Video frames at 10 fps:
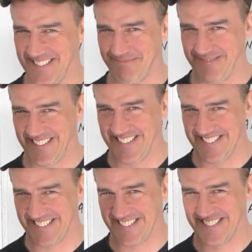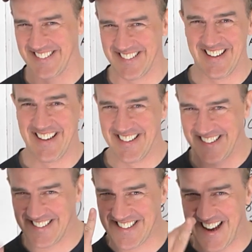the pleaser,
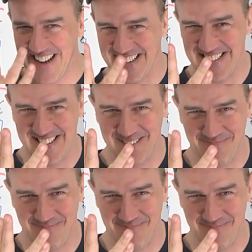the shocker the